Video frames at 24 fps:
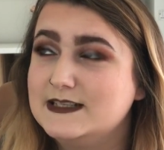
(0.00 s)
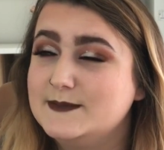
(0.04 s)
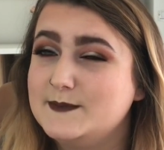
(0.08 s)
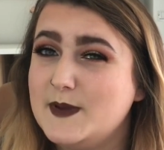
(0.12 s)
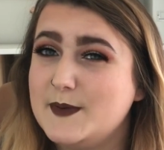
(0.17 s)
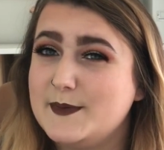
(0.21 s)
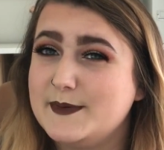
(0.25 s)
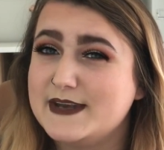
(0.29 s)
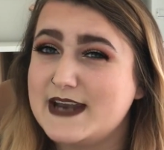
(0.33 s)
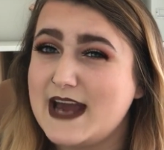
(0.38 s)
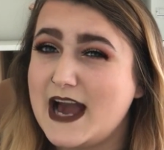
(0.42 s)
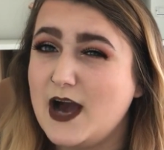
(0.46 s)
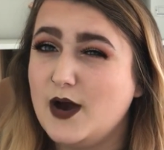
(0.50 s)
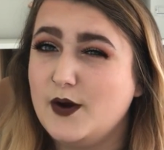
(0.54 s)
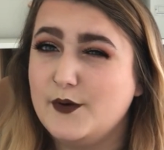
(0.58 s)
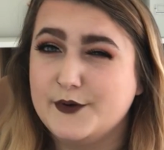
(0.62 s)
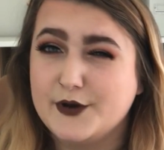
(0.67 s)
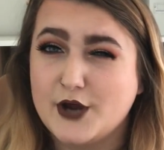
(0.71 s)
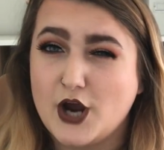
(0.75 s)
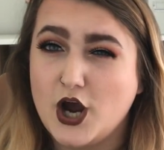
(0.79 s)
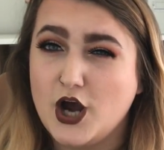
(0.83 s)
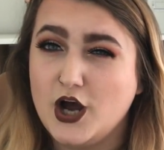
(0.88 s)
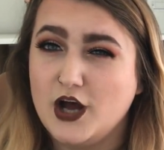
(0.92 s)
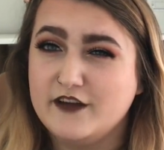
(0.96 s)
maybe an hour
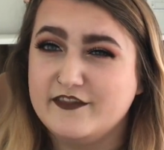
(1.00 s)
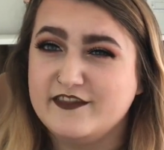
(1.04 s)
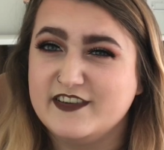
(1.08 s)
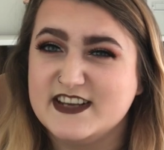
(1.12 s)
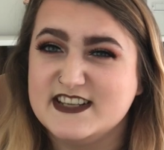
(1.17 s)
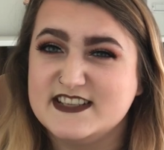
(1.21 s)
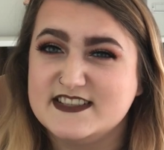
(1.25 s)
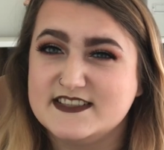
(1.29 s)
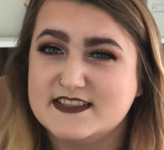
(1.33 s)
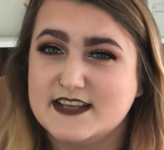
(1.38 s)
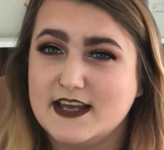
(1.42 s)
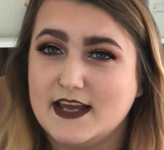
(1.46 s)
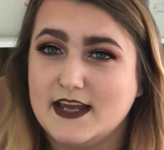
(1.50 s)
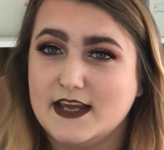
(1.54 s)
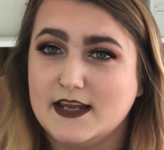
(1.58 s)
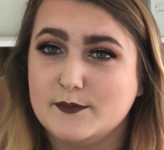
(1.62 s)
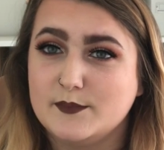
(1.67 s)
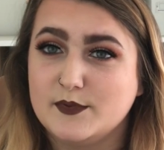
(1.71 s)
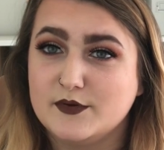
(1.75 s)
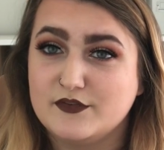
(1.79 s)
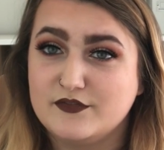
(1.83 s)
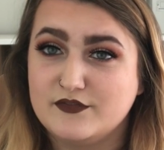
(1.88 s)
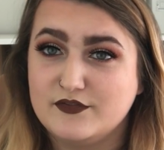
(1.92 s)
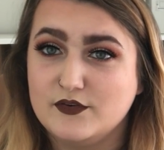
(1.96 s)
and a half, I'd
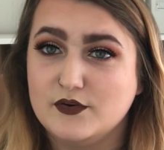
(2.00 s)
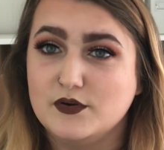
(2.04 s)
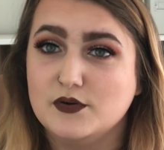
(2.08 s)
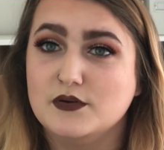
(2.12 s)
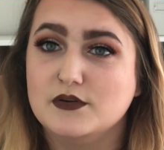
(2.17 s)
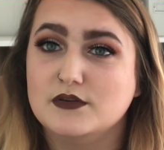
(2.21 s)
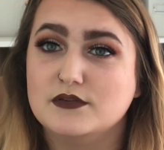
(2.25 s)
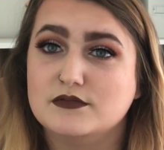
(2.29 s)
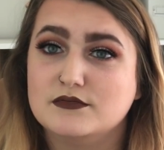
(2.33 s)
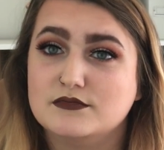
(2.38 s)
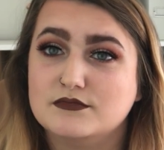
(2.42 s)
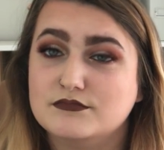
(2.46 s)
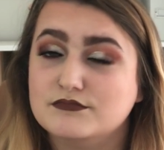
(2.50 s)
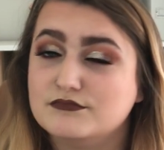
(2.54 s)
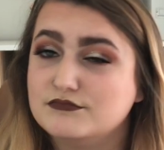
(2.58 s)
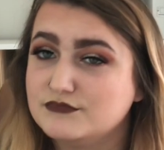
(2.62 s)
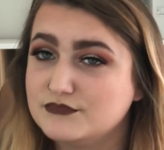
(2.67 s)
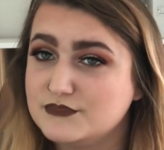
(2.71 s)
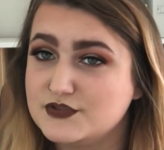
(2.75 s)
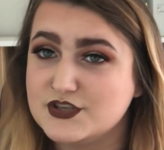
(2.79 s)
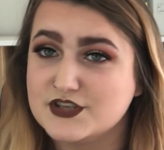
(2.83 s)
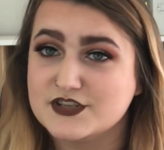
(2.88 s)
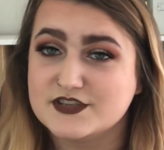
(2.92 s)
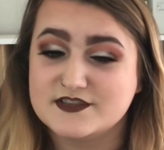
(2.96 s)
say, before.
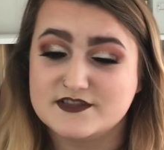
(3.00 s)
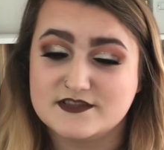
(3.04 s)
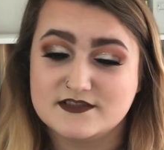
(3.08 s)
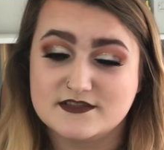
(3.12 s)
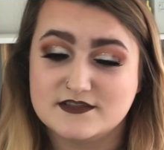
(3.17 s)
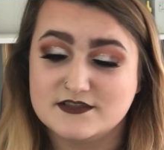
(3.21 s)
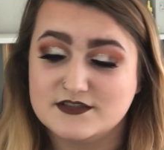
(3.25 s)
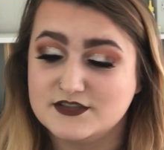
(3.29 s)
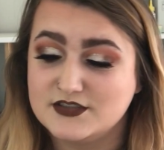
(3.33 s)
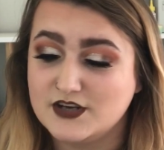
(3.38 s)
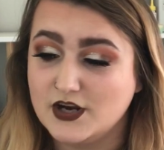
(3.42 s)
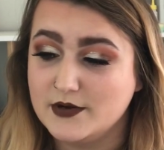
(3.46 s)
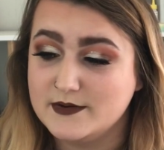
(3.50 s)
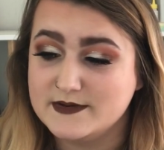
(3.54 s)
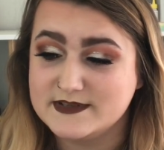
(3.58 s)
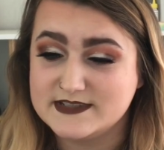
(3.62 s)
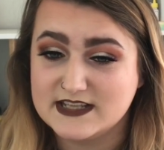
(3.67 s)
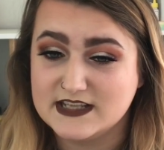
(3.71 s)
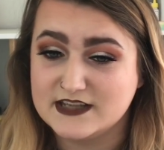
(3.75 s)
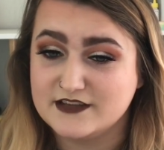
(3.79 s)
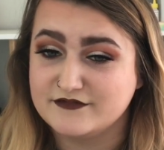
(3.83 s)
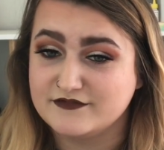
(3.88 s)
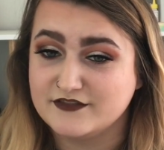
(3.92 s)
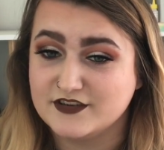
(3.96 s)
Just go and
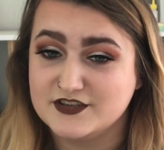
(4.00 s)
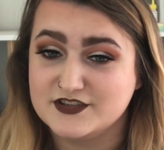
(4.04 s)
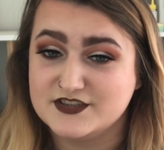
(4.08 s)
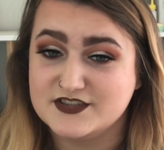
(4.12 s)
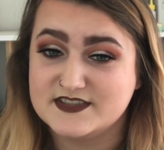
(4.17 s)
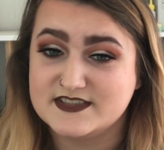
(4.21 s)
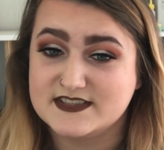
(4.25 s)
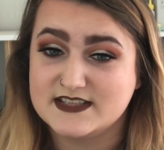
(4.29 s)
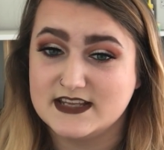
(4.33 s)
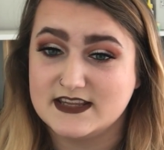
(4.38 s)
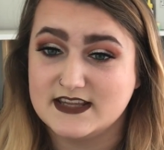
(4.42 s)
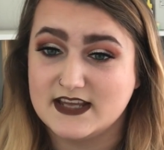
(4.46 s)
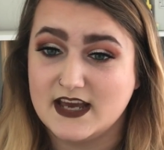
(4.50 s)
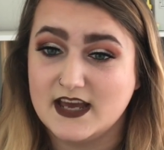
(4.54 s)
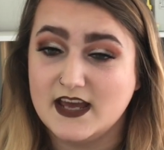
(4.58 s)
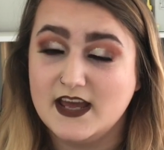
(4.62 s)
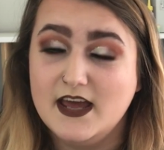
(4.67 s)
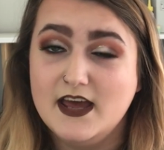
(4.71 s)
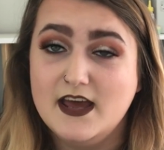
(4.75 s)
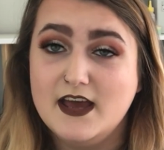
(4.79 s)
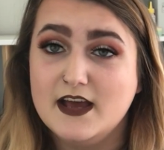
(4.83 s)
sit at the front, just sit there.